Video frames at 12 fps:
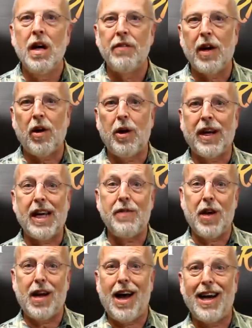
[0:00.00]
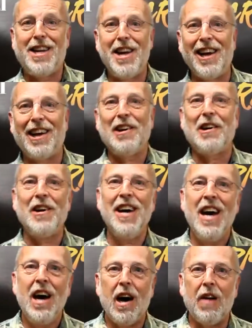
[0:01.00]
that ought to give you an idea
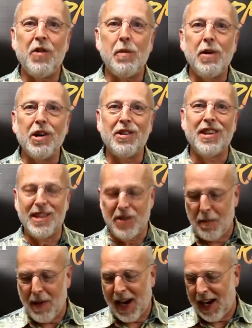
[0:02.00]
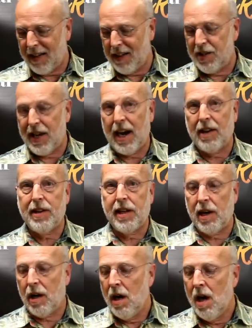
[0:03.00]
of the built-in demand that's out
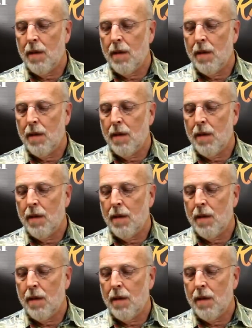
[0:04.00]
there.